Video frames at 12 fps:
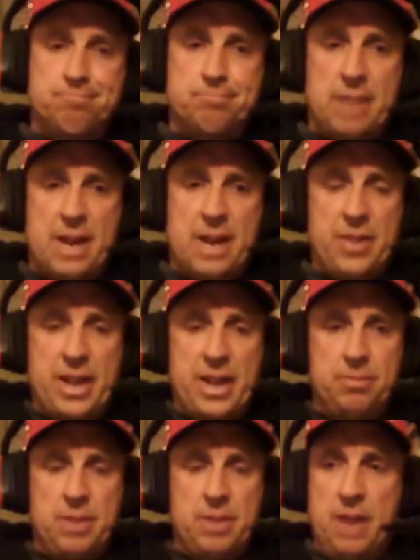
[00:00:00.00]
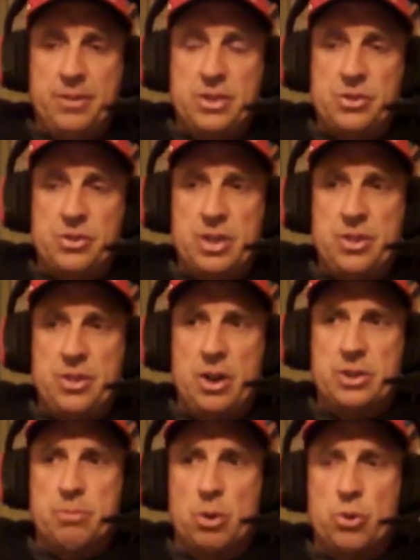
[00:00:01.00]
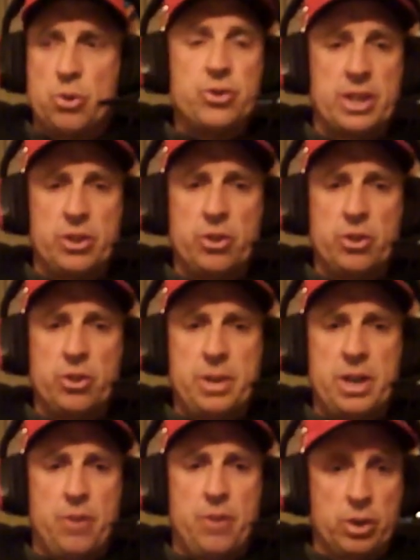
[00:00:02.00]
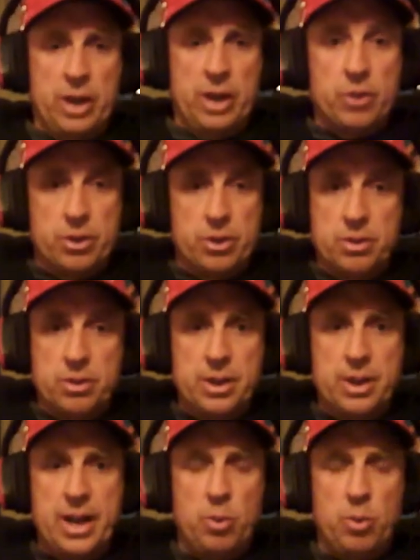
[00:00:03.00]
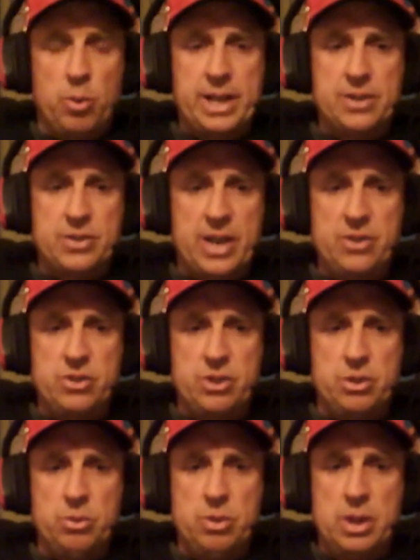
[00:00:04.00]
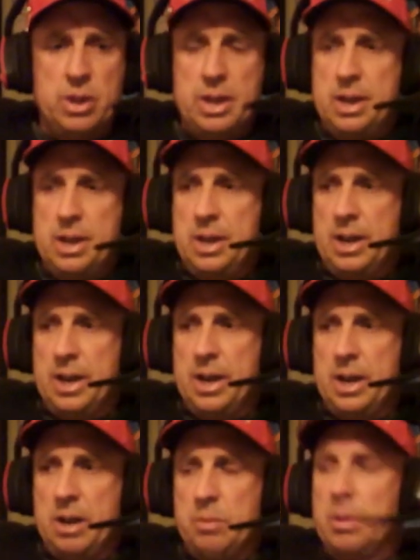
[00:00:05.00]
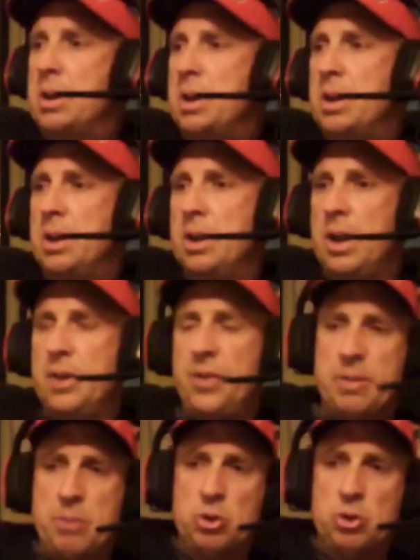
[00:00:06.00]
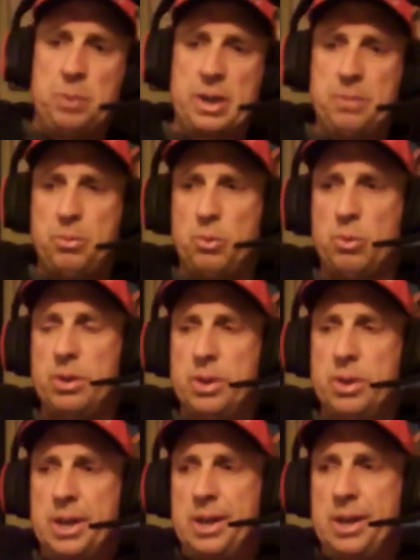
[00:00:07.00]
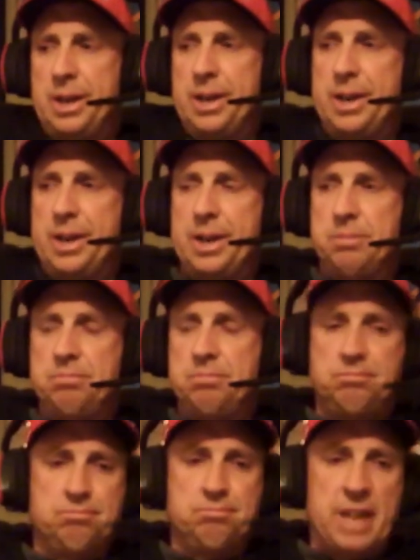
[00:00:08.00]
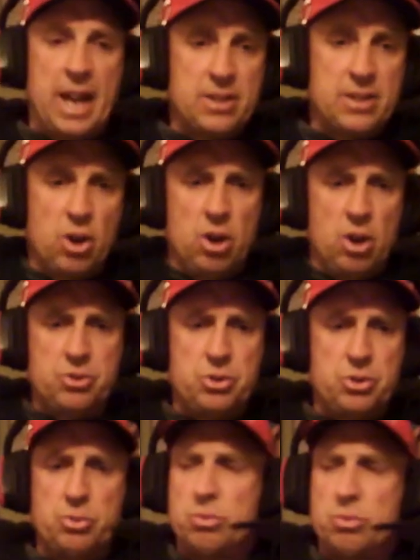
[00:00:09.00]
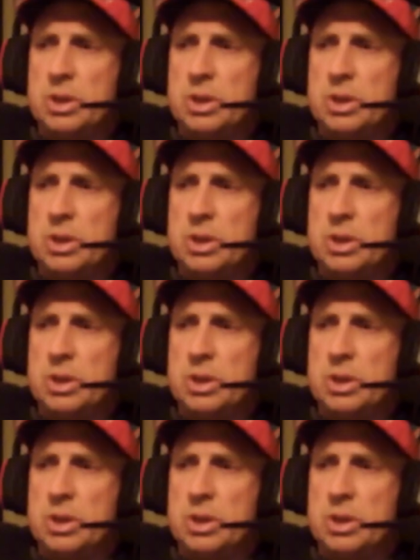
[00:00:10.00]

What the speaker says: I think obviously they're at the mercy a little bit of our governor and what he decides to do. I think most people that I talk to